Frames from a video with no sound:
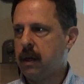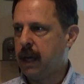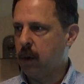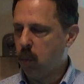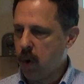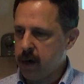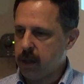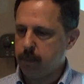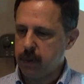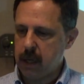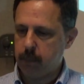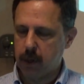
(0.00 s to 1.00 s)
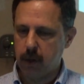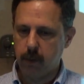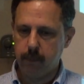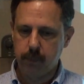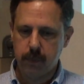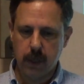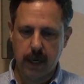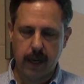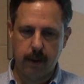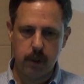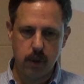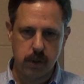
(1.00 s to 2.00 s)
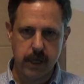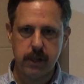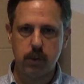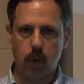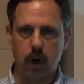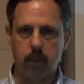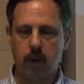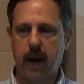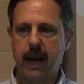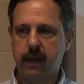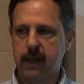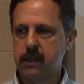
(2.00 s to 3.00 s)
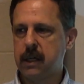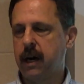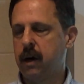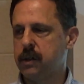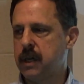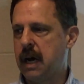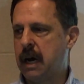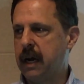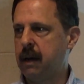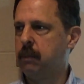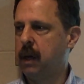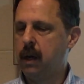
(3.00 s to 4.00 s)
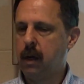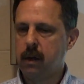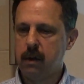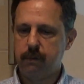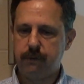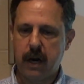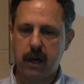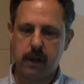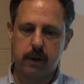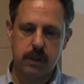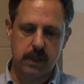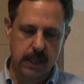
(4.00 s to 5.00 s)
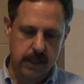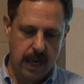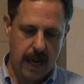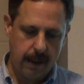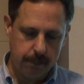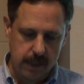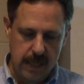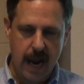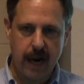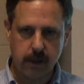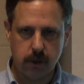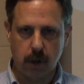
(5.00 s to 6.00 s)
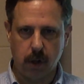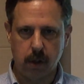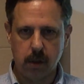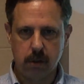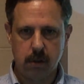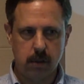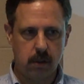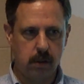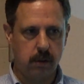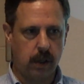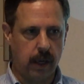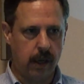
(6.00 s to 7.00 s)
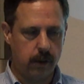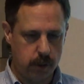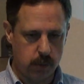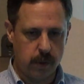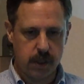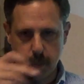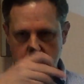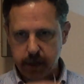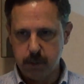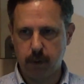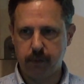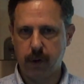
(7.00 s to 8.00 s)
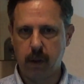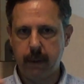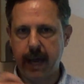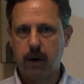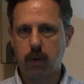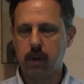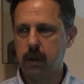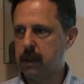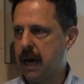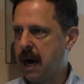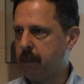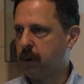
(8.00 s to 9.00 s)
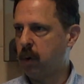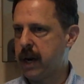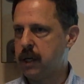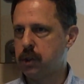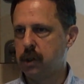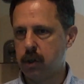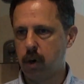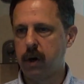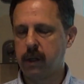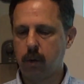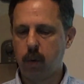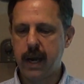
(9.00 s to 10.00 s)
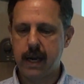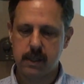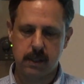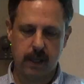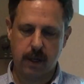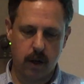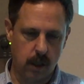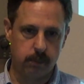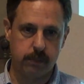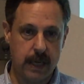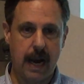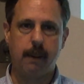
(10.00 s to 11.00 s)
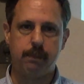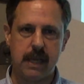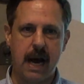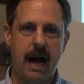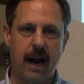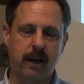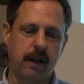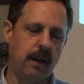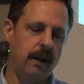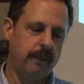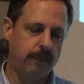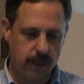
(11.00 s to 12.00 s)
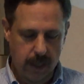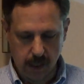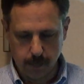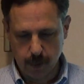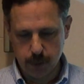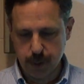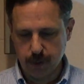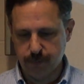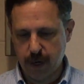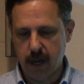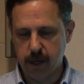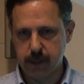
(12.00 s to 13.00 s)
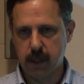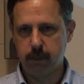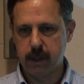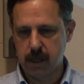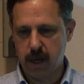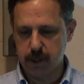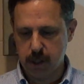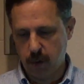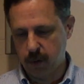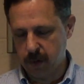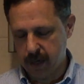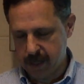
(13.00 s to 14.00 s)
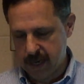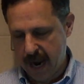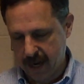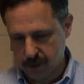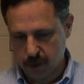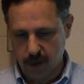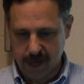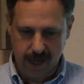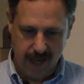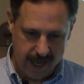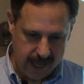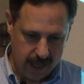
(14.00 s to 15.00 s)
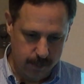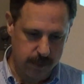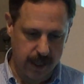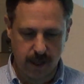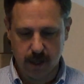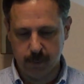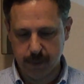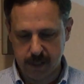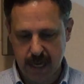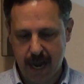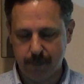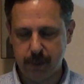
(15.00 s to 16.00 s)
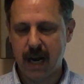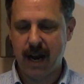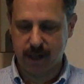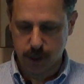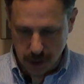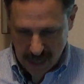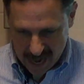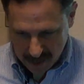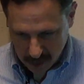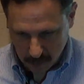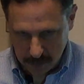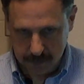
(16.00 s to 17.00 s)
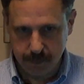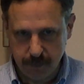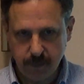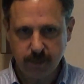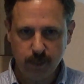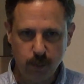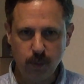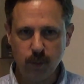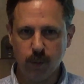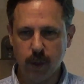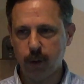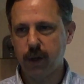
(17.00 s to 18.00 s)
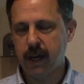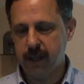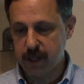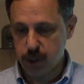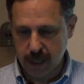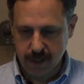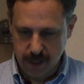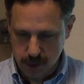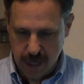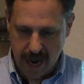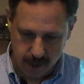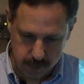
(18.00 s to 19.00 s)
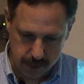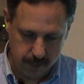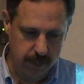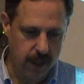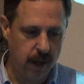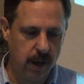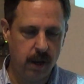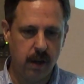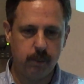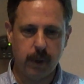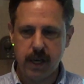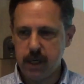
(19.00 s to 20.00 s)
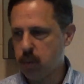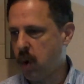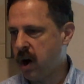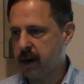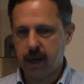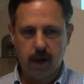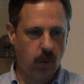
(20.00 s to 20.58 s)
And one of the people who does roam around the entire time follows the top doctor who's responsible for the medical operation during the race. They call him Top Doc. And the person who follows him is also a doctor and a ham. They call him the Top Doc Shadow. Okay, he shadows him. But he's walking